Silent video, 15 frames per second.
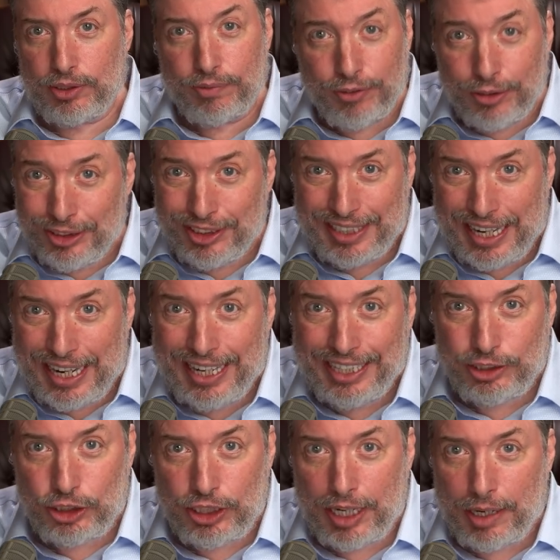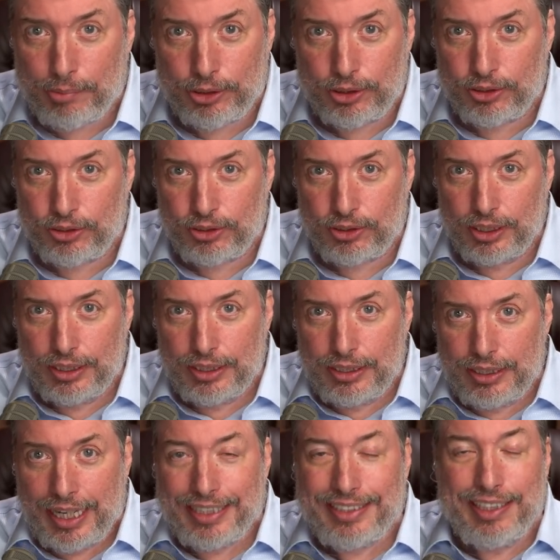The first eight chapters,
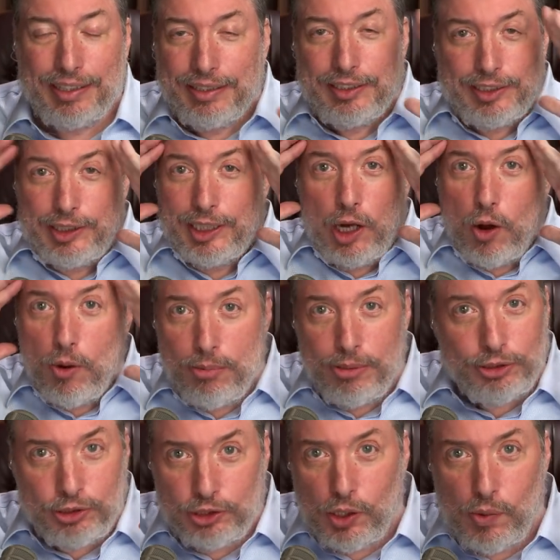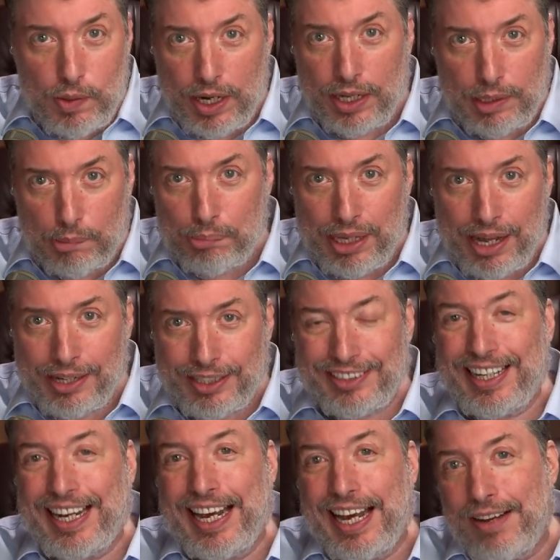and see, almost no one on the
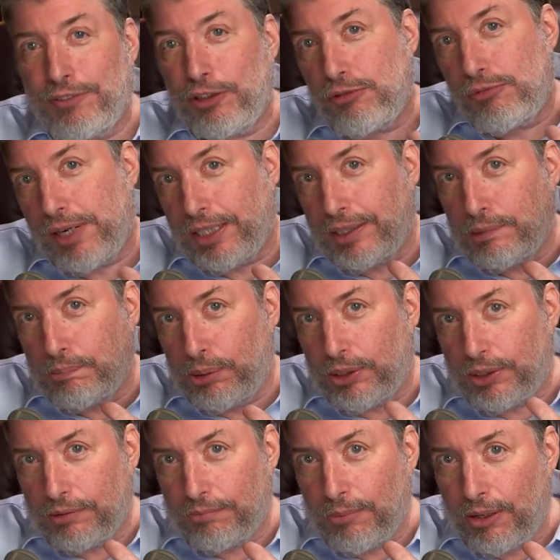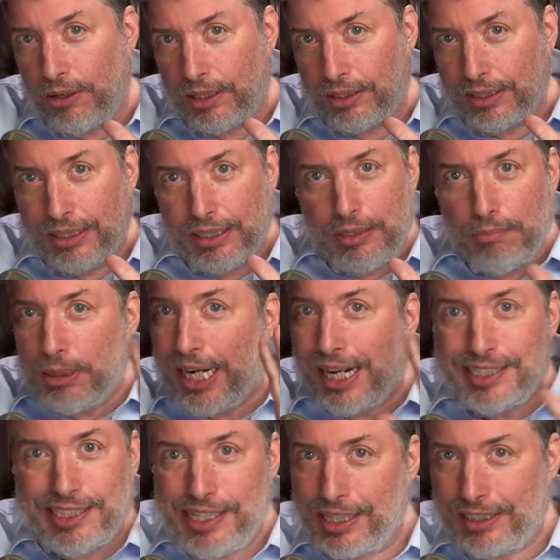planet ever read the book of Mark, but
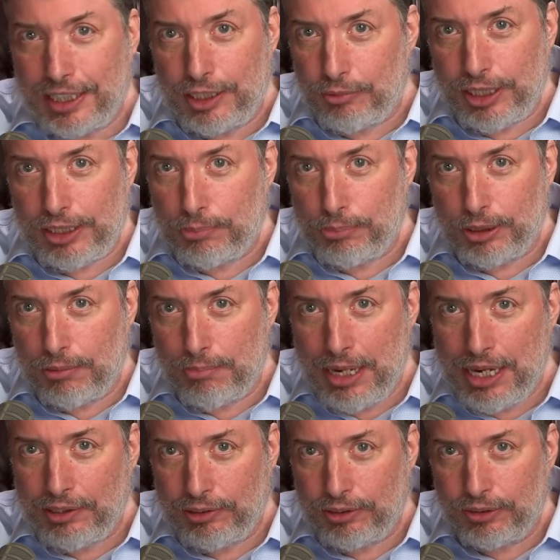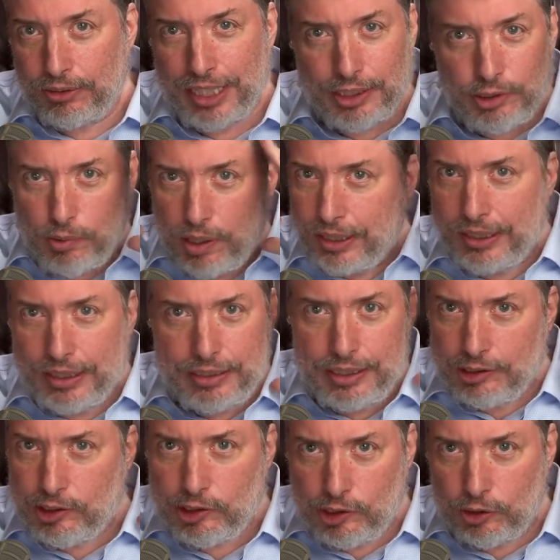has not yet read the book of Matthew. That's why
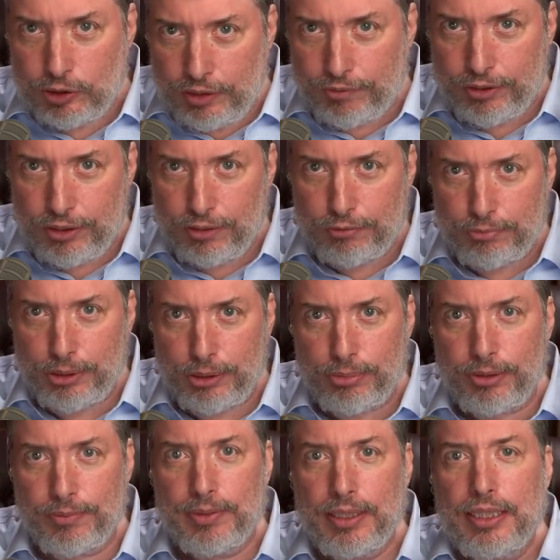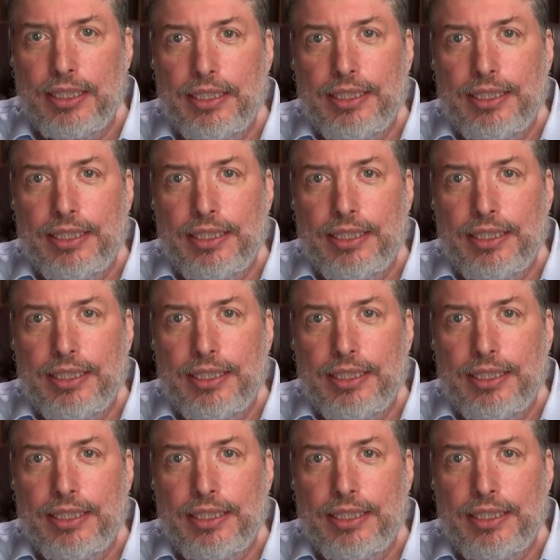this is so difficult for people.